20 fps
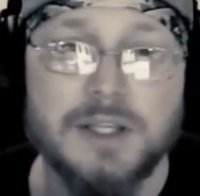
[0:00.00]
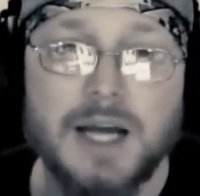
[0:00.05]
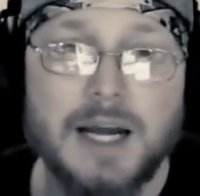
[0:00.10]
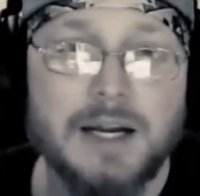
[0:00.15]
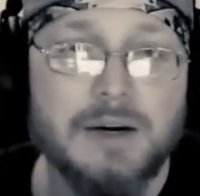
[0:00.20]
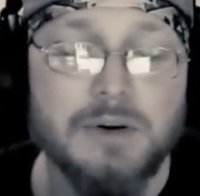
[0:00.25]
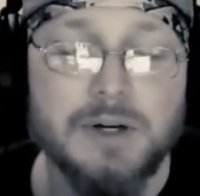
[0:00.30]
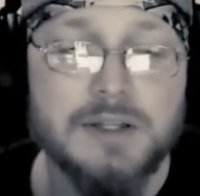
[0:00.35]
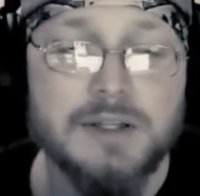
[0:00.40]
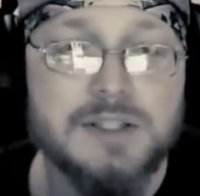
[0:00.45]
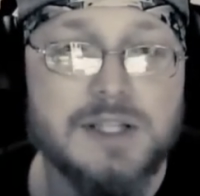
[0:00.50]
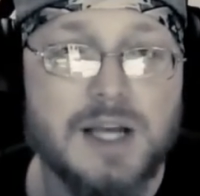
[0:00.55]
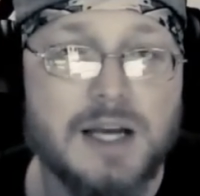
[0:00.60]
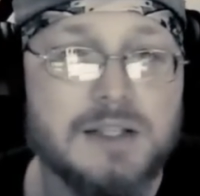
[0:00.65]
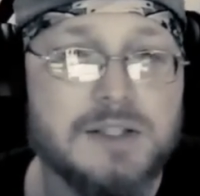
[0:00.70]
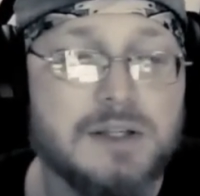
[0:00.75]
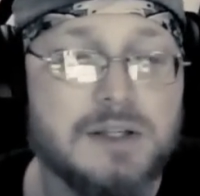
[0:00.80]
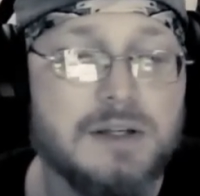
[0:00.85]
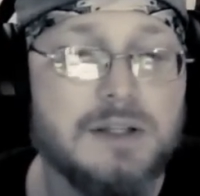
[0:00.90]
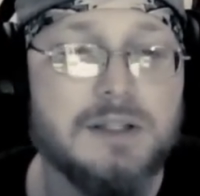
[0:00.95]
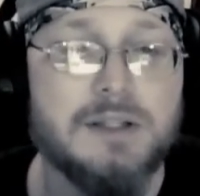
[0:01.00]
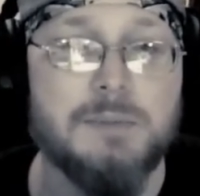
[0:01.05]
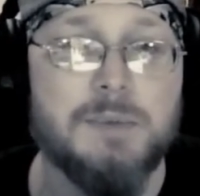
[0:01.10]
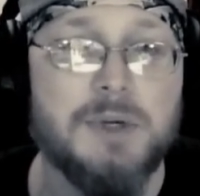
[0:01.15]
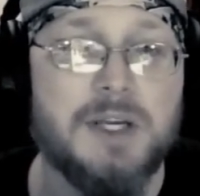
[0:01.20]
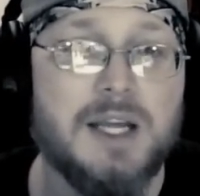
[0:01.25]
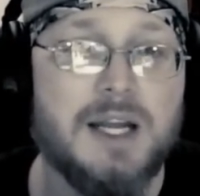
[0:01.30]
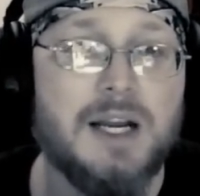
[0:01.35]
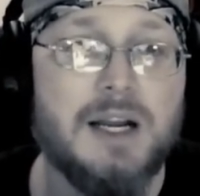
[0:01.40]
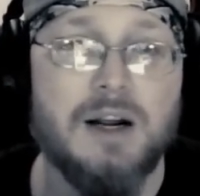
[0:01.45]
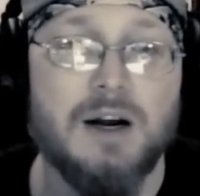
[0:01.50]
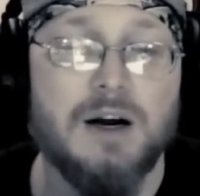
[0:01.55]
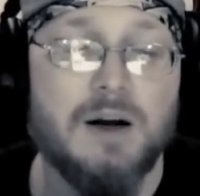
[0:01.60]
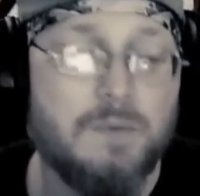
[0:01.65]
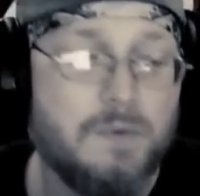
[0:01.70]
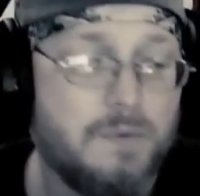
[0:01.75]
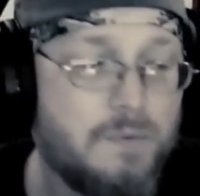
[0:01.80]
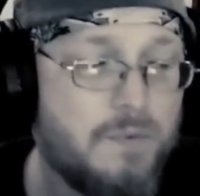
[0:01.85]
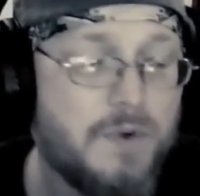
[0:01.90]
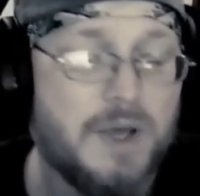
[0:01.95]
I criticized her in the beginning
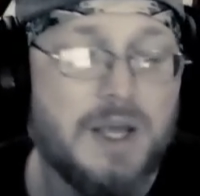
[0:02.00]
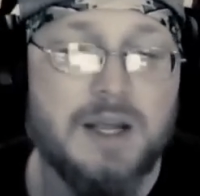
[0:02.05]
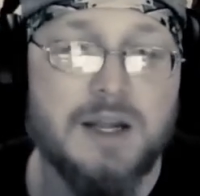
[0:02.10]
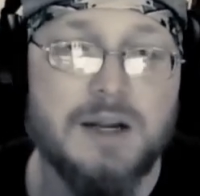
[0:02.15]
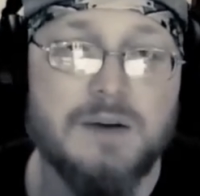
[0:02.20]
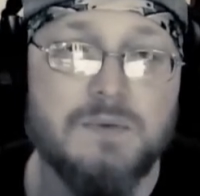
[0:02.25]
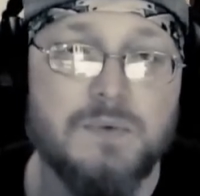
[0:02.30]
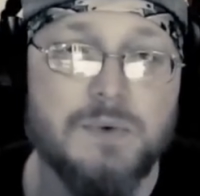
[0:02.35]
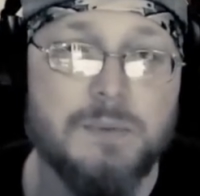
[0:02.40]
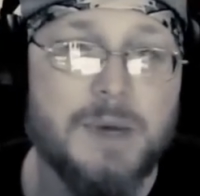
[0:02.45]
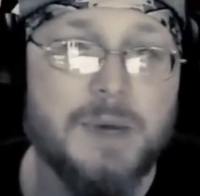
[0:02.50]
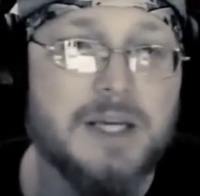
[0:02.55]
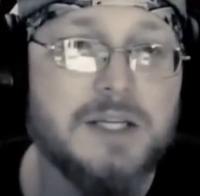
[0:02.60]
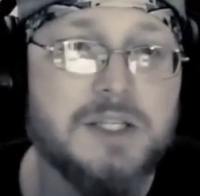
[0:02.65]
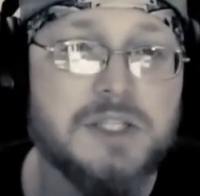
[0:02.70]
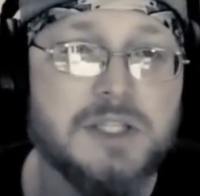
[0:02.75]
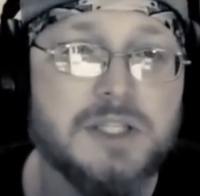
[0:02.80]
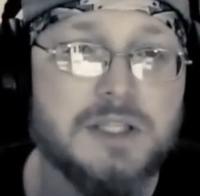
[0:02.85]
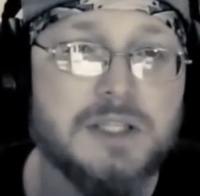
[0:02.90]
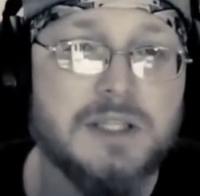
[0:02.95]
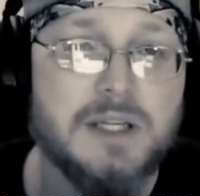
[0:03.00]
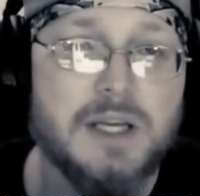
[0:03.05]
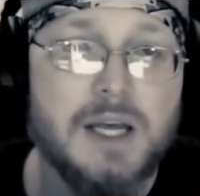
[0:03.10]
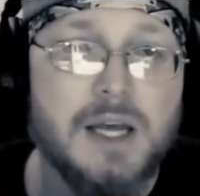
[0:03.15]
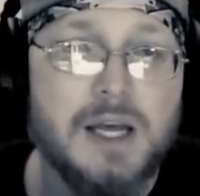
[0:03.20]
off of fake information,